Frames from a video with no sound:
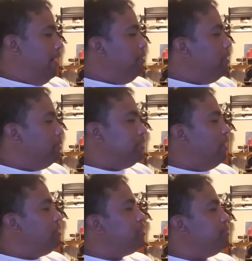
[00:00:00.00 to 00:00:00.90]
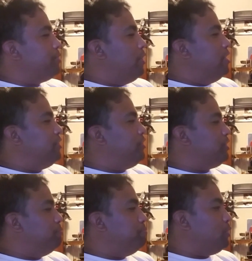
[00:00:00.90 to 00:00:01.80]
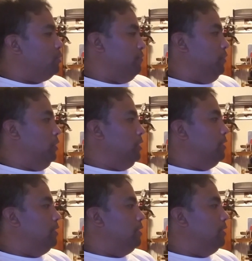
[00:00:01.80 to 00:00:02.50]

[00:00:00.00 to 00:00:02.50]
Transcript: I don't know, Art Germ's art is just beautiful.